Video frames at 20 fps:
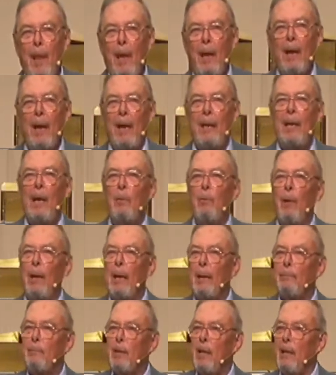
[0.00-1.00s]
and they went
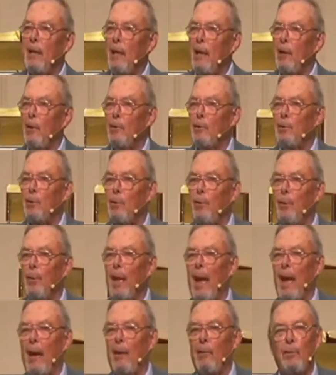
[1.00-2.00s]
up to the year
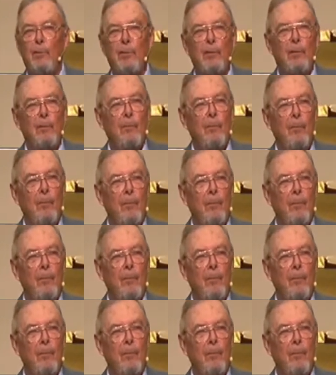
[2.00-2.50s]
2000.